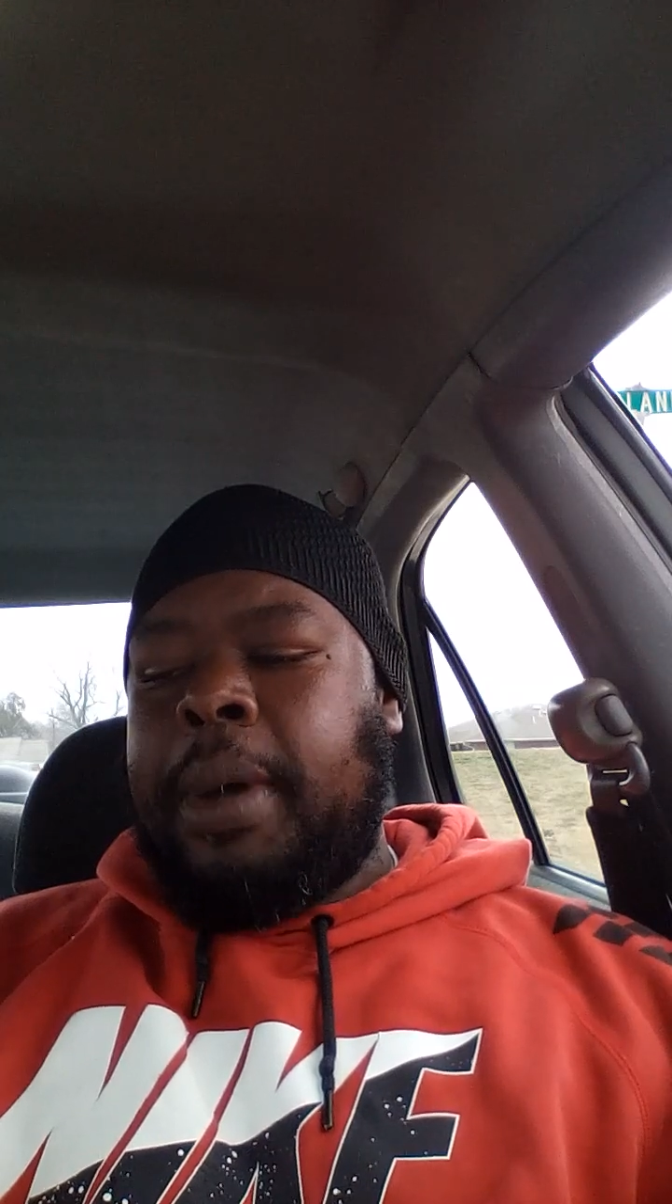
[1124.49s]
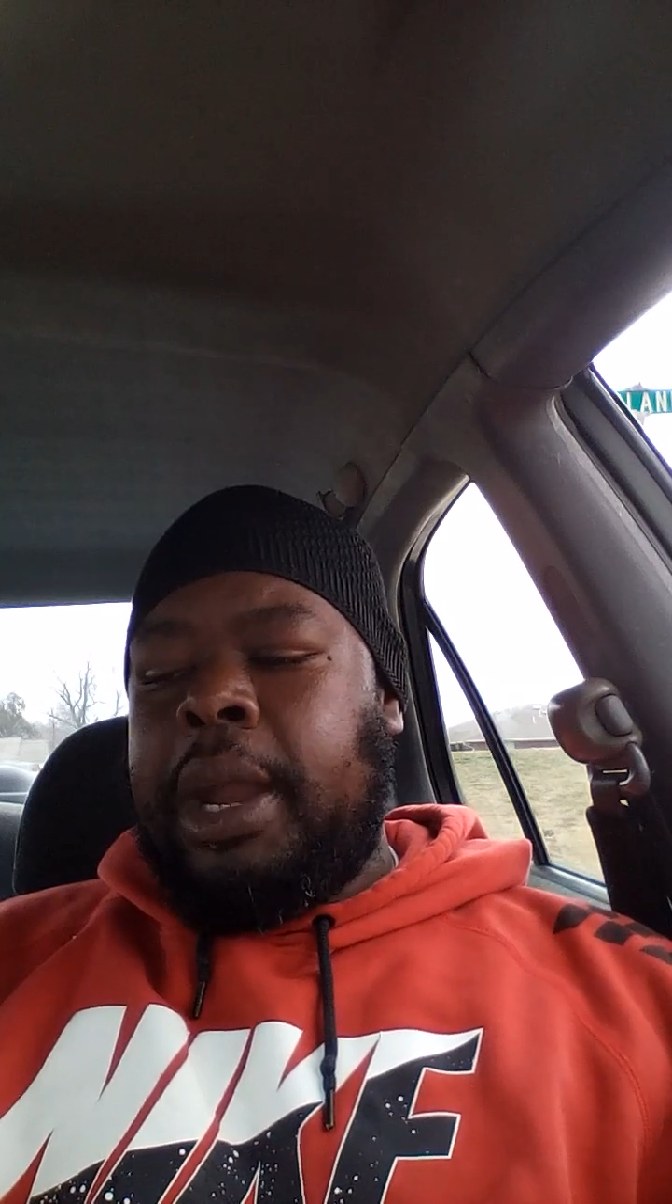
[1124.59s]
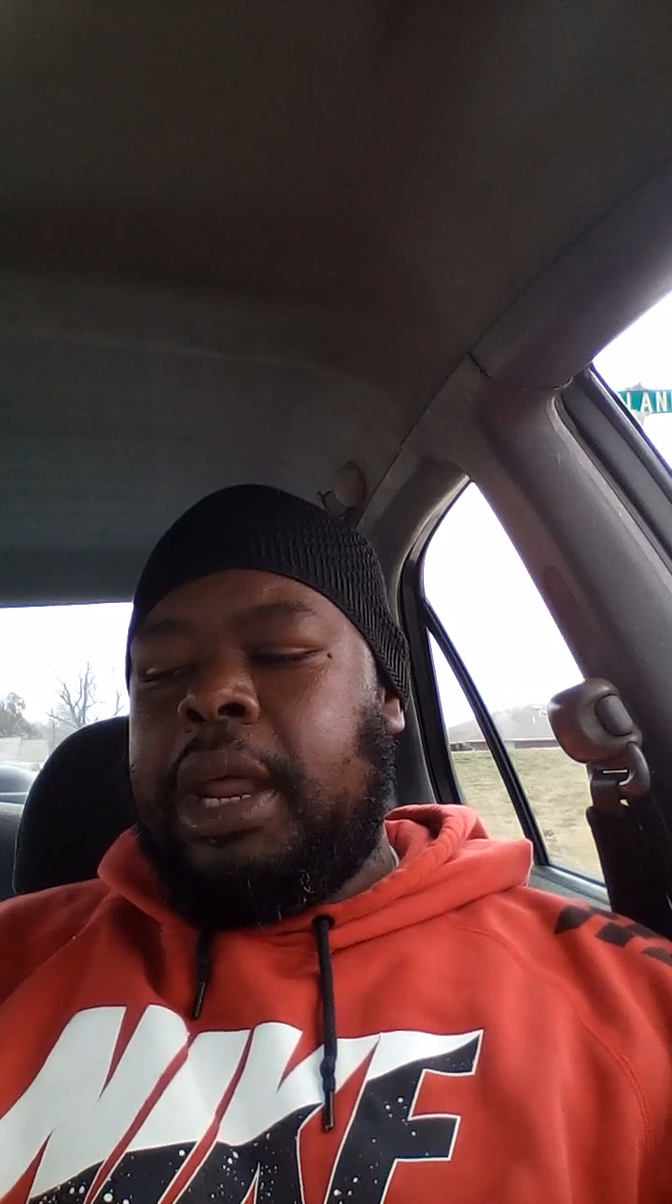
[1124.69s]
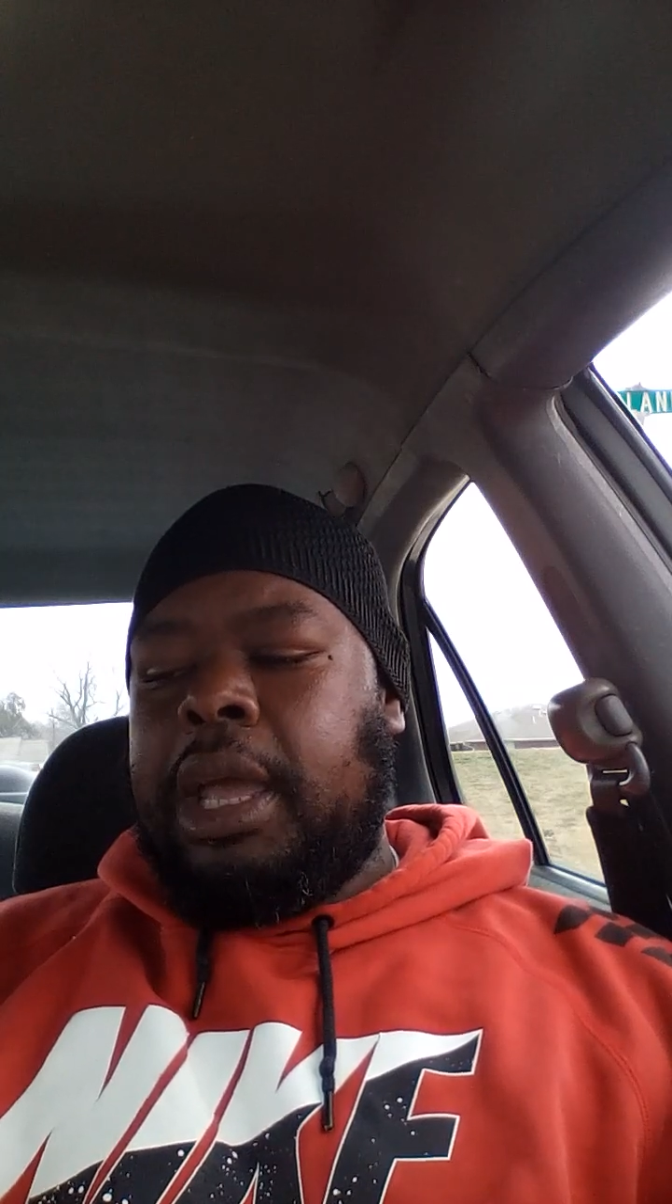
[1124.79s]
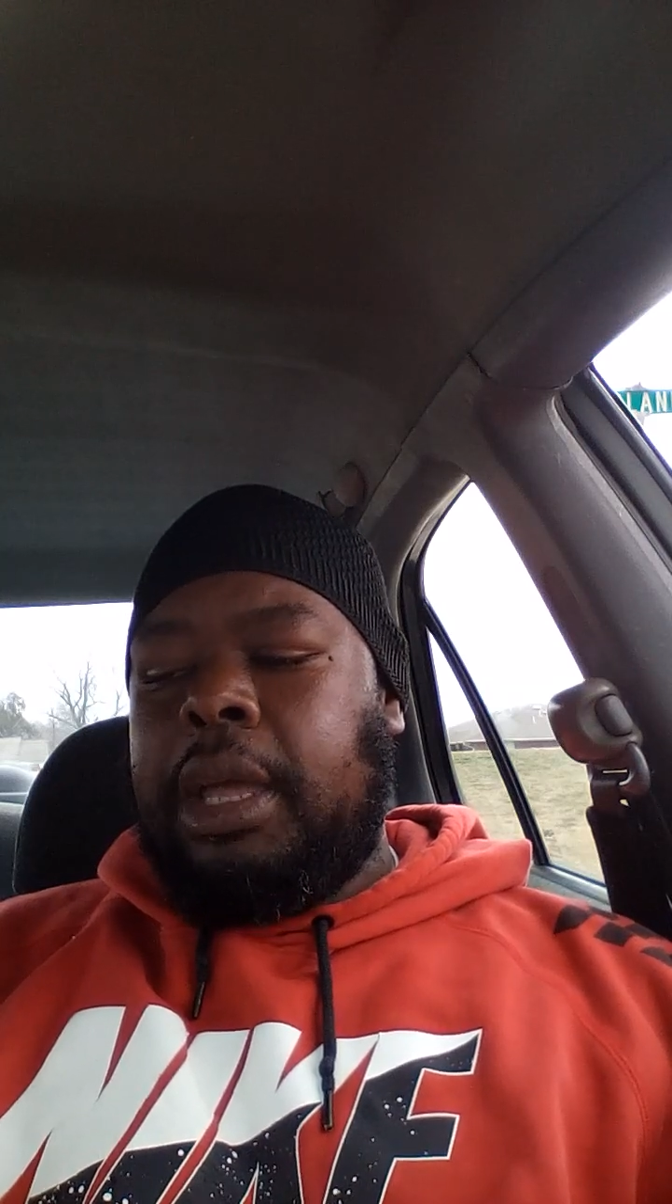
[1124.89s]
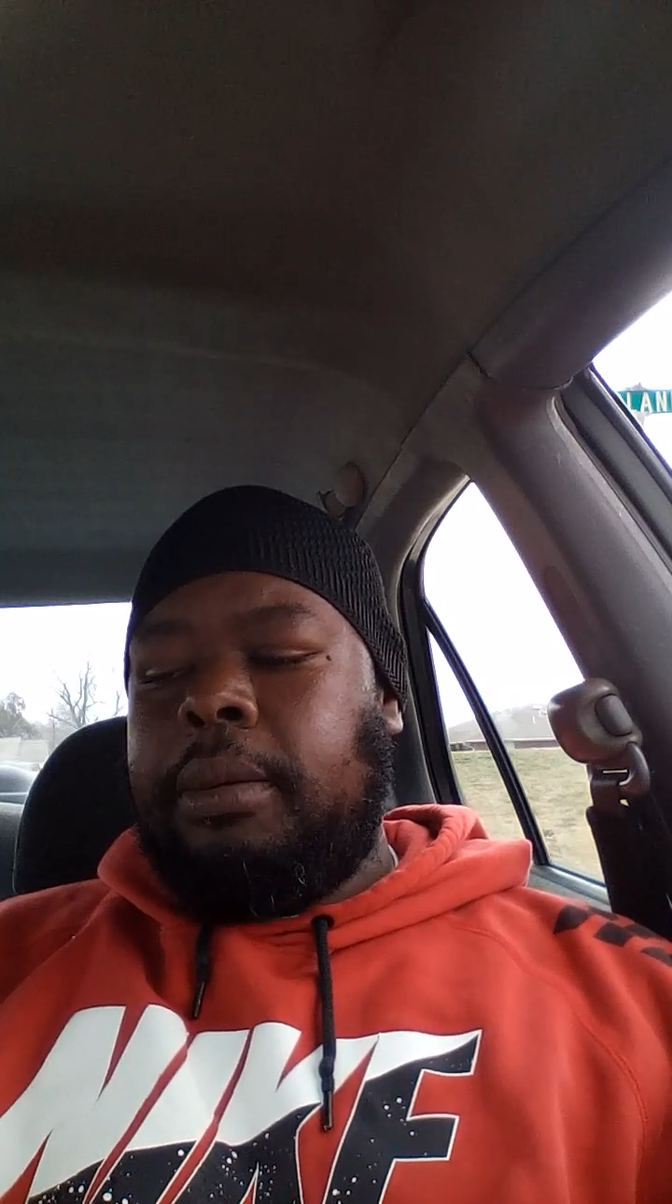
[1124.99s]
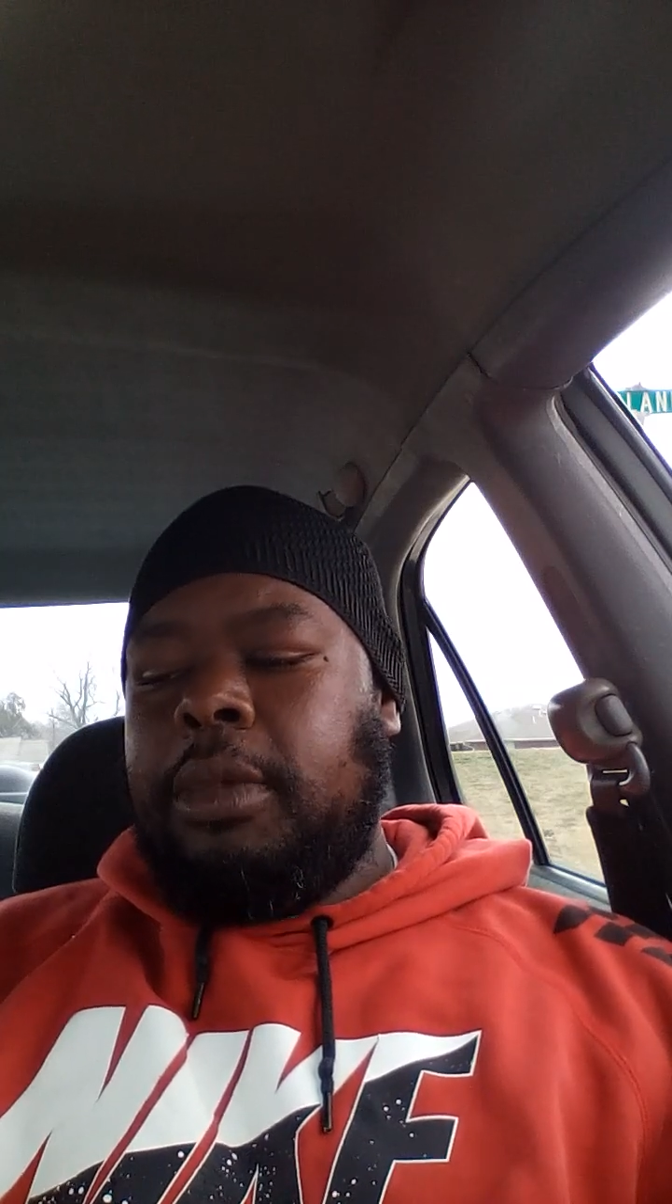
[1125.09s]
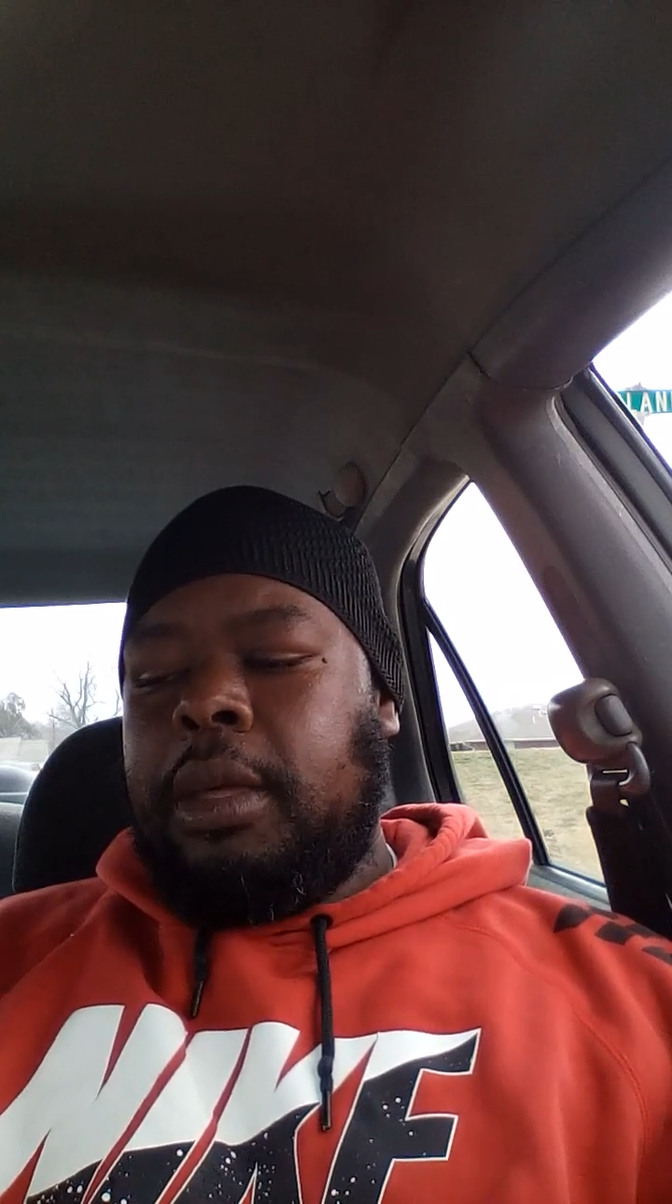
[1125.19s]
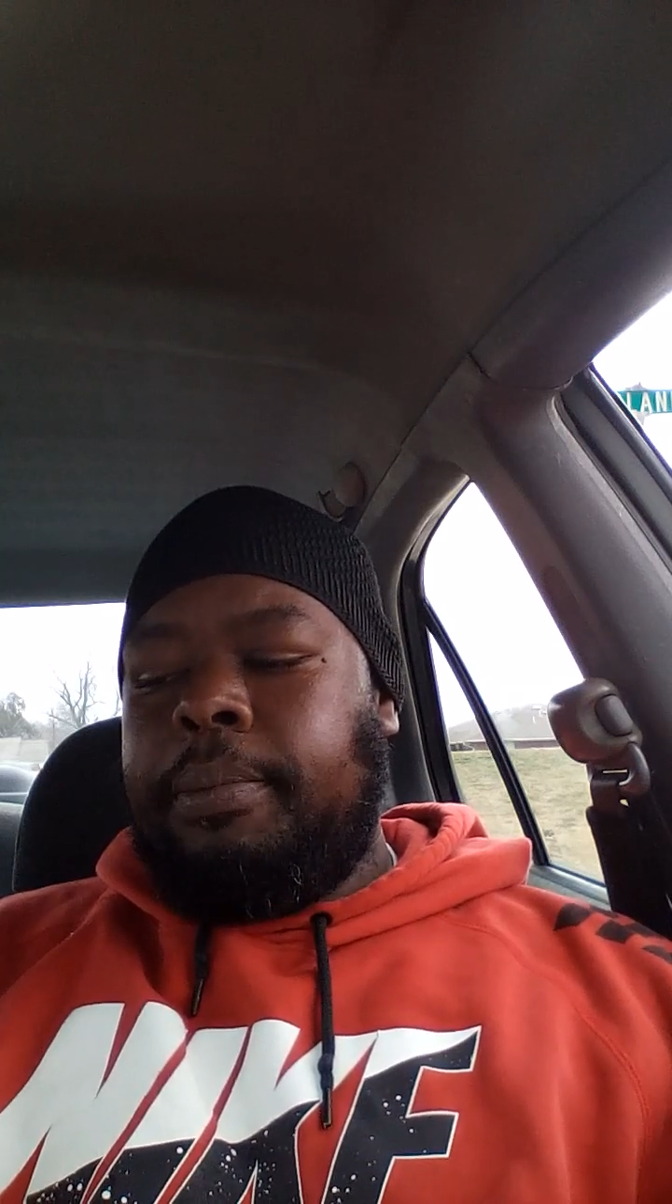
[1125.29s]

my name,